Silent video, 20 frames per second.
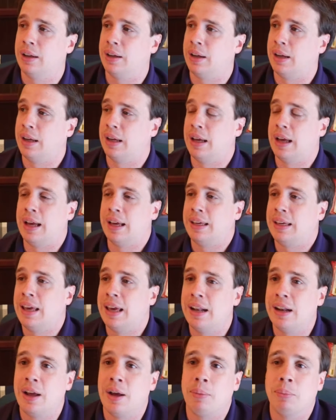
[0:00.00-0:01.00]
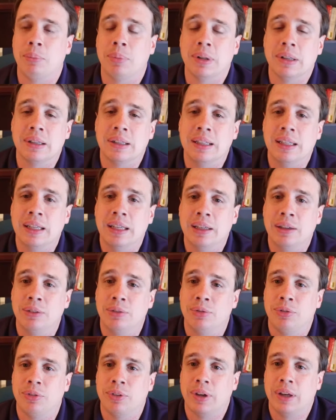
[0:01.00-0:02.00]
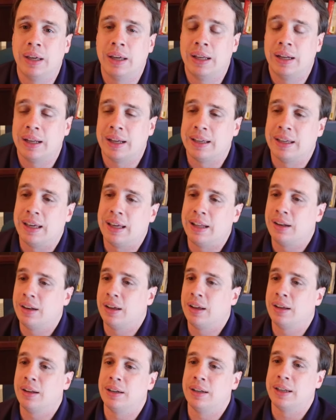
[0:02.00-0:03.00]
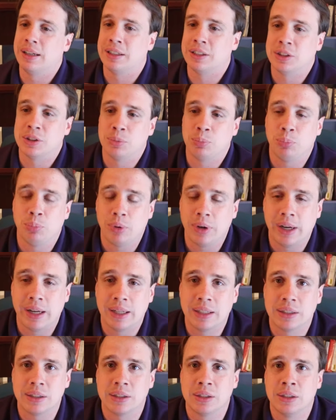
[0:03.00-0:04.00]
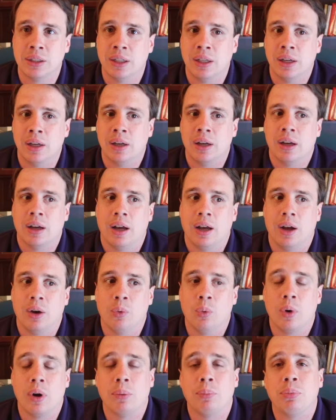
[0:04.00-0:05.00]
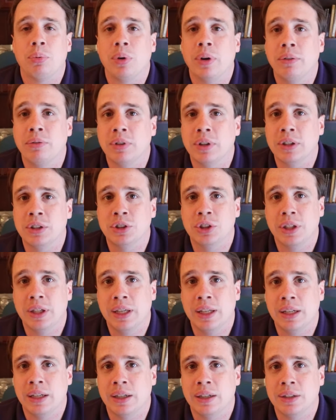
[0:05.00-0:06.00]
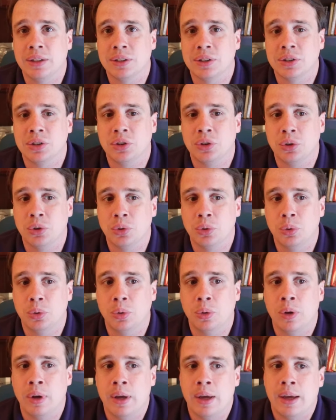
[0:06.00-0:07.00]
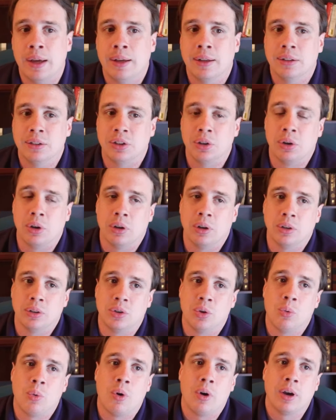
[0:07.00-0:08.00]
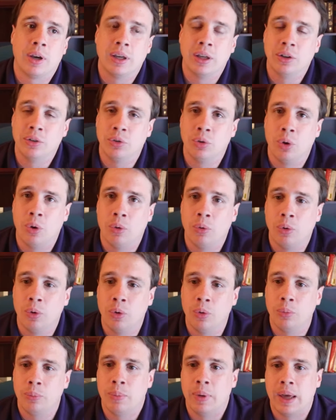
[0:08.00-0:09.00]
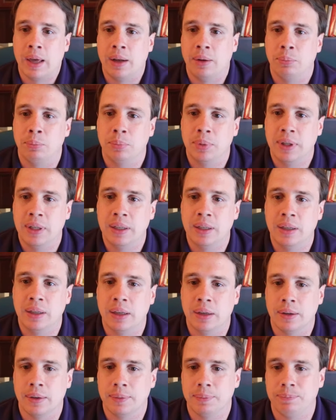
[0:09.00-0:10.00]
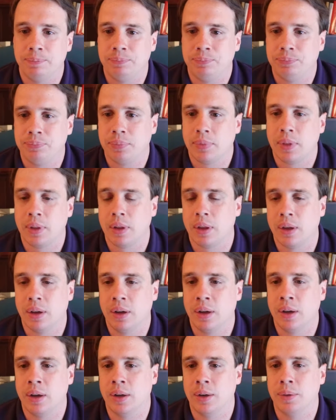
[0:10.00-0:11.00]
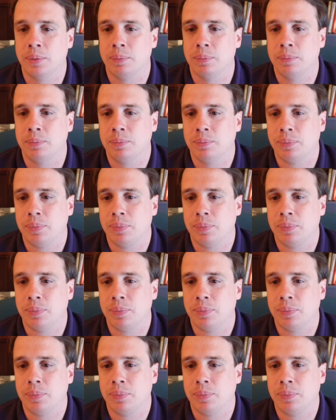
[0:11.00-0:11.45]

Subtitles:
I cannot believe and I cannot express what a privilege it is to walk into a room and be the